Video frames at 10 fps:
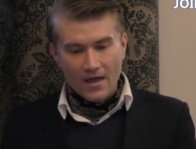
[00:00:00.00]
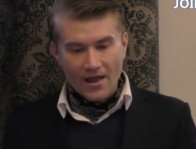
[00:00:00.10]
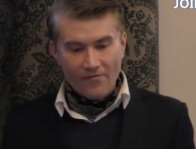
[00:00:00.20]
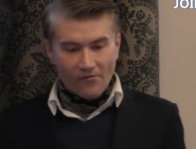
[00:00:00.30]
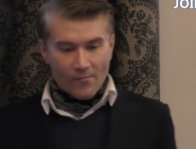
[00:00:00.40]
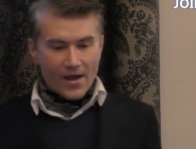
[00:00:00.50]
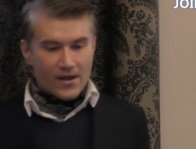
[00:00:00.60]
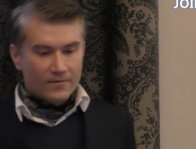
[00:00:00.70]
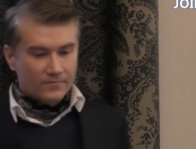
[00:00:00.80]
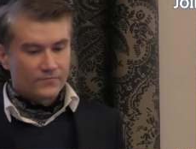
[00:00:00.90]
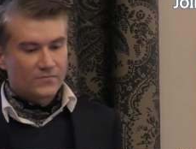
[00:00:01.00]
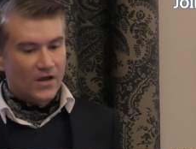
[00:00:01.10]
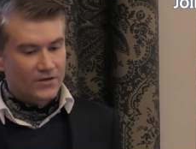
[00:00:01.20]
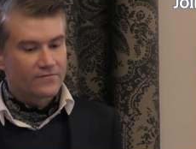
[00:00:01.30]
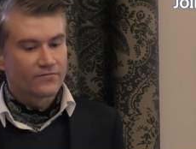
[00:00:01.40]
8th of May
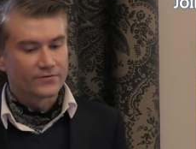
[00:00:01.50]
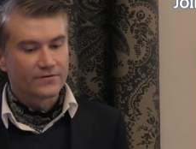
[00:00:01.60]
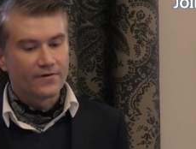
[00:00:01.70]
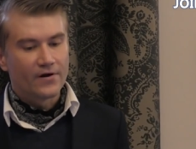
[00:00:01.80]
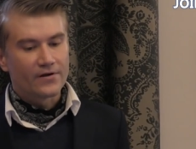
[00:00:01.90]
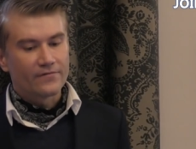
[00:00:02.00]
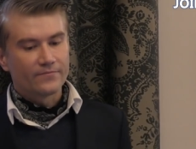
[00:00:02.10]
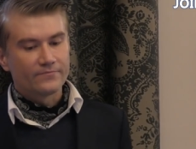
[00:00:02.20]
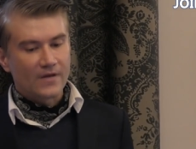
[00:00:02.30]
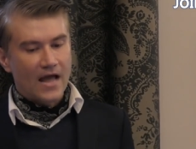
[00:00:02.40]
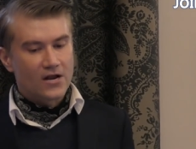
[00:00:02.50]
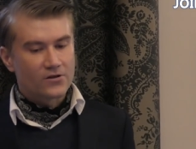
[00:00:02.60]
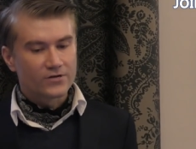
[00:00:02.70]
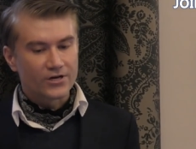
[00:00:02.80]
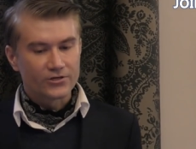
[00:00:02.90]
1945
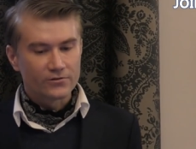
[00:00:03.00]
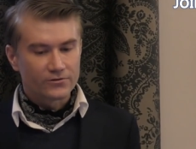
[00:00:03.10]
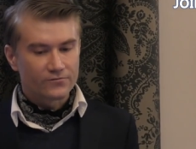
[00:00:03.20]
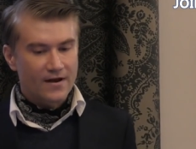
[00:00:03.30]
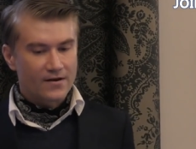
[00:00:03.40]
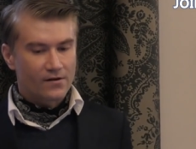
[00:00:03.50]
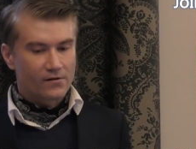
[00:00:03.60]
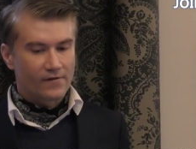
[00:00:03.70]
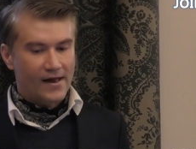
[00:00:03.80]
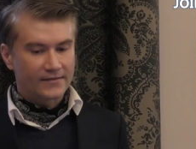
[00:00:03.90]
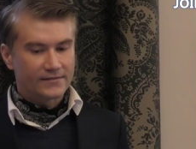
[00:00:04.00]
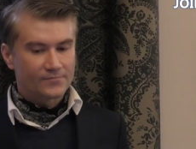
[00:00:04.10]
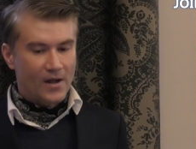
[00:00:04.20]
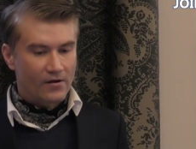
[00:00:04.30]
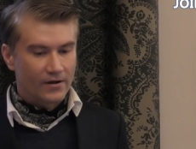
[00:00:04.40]
Unconditional surrender of
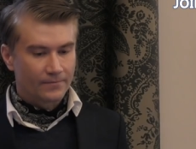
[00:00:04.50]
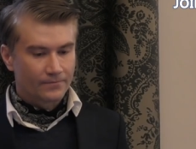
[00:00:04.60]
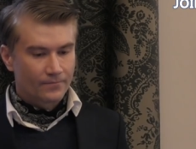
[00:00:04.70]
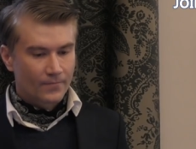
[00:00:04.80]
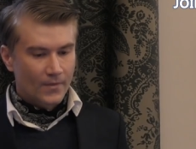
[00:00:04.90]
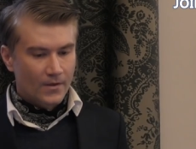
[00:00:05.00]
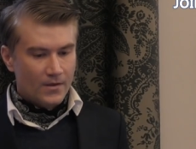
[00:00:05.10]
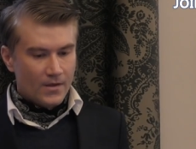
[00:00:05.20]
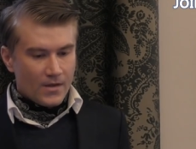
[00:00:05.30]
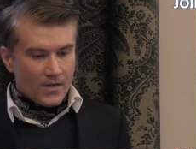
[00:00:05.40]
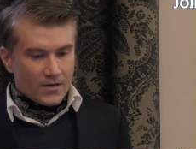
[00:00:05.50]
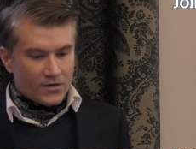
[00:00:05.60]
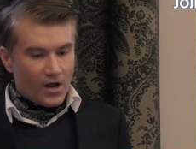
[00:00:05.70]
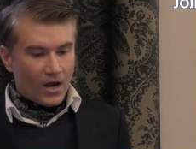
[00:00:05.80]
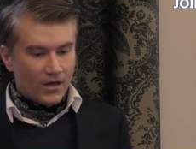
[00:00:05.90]
Axis power.
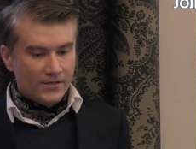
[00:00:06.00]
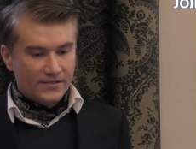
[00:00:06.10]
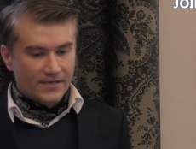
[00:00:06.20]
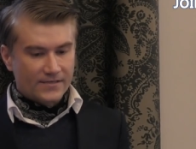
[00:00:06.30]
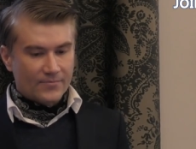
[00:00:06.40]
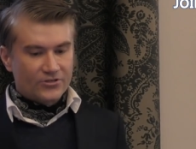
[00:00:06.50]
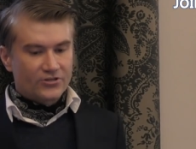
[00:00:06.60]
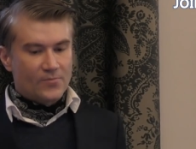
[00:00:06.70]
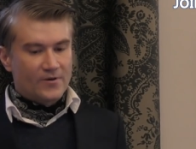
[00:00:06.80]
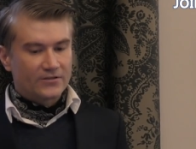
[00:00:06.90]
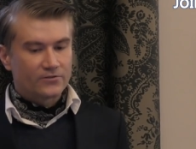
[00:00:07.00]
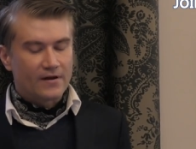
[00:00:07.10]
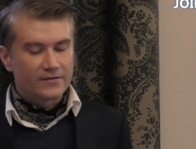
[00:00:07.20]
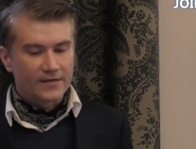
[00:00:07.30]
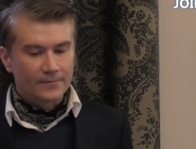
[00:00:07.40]
The Allies accepted Germany's
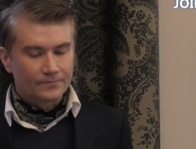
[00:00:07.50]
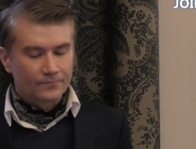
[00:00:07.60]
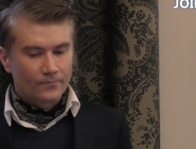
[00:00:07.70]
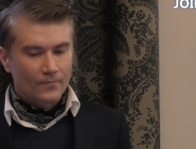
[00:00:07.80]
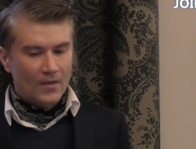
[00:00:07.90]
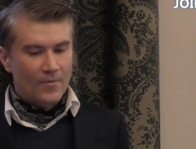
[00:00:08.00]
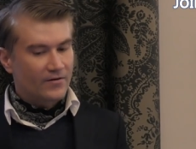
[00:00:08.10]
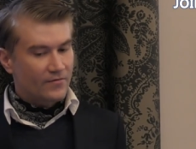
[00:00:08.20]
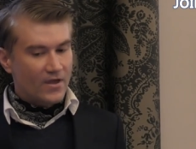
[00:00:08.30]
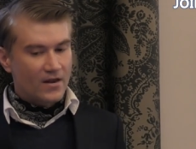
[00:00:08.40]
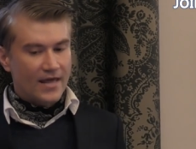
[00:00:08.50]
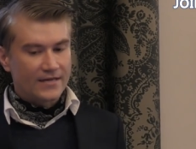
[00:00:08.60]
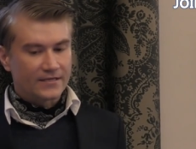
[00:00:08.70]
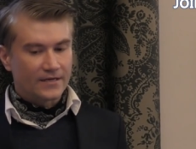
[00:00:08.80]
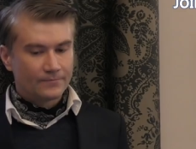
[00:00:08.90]
surrender. About a week
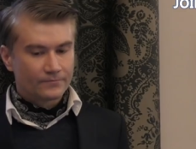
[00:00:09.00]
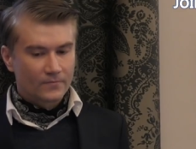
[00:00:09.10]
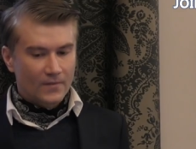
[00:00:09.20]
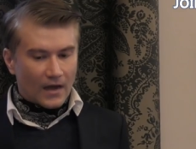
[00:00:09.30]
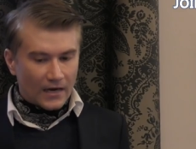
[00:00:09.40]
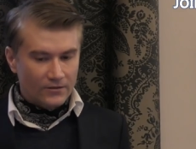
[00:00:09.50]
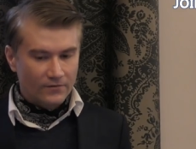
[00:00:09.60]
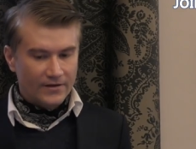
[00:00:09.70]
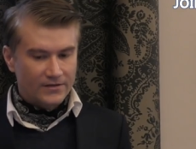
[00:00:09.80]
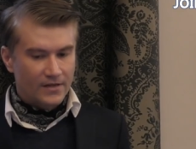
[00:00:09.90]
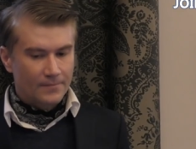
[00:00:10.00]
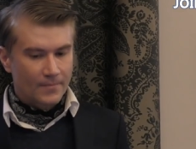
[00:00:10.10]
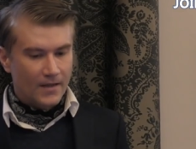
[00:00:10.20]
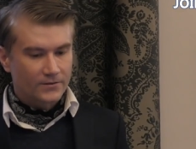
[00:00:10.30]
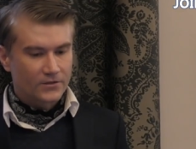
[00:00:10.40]
later, Adolf
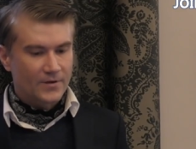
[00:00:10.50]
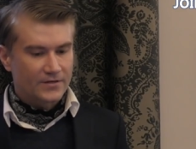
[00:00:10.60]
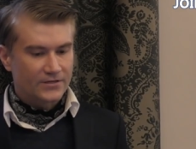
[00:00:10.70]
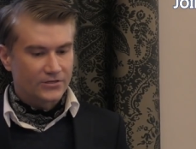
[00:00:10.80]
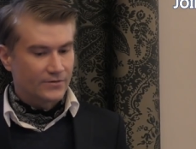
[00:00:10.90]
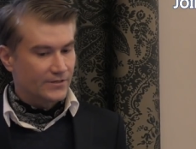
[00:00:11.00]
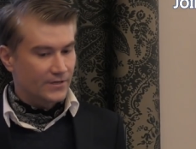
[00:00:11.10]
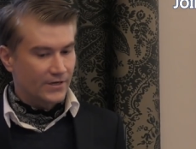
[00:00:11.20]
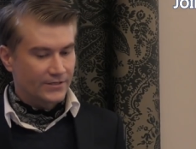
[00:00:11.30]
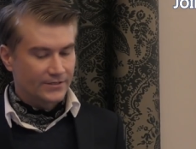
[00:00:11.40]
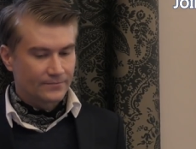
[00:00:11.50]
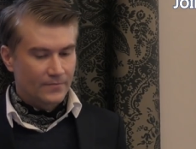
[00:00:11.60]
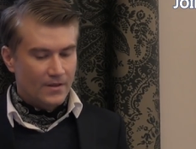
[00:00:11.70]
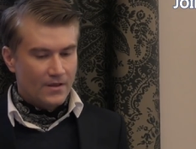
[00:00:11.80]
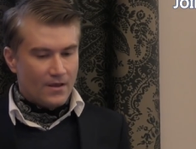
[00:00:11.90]
Hitler had committed suicide.
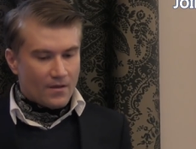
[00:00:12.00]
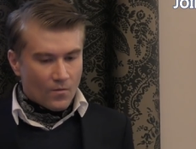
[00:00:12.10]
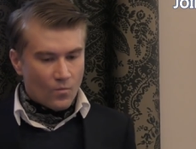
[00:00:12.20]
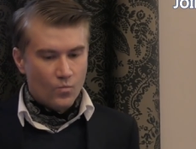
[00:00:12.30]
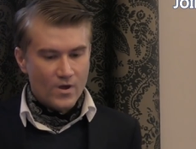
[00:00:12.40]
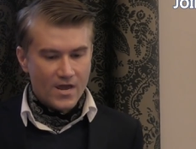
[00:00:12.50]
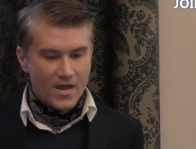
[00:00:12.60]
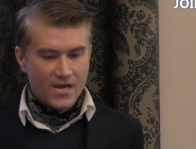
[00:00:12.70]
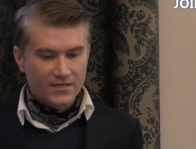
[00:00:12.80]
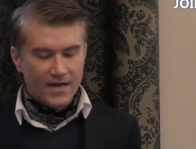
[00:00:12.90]
VE